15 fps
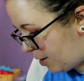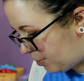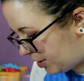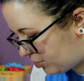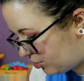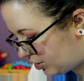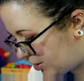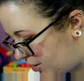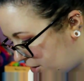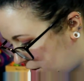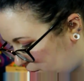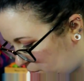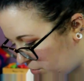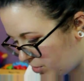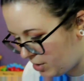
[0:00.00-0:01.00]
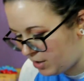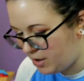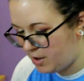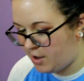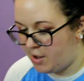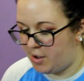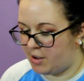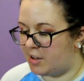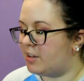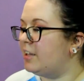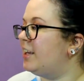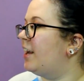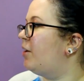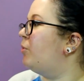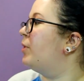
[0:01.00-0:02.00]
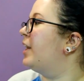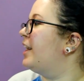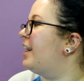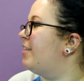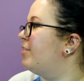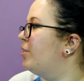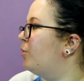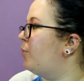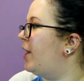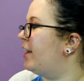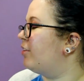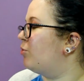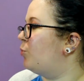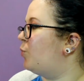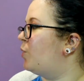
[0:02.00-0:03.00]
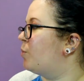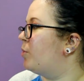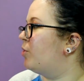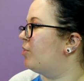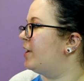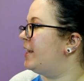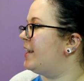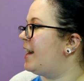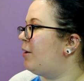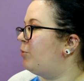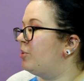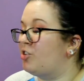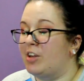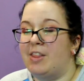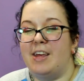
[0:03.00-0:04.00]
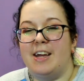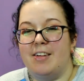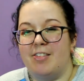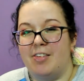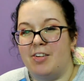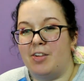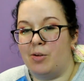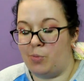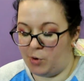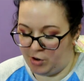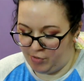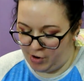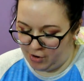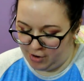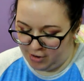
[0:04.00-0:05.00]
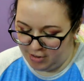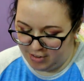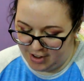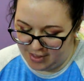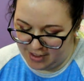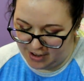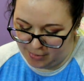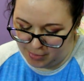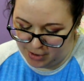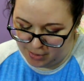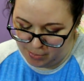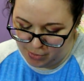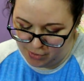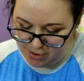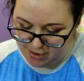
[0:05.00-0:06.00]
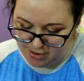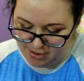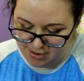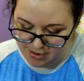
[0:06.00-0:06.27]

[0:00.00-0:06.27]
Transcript: I'm actually going to go clean out what I have in the wax warmer right now, which I think is another one of hers, and then I'm going to put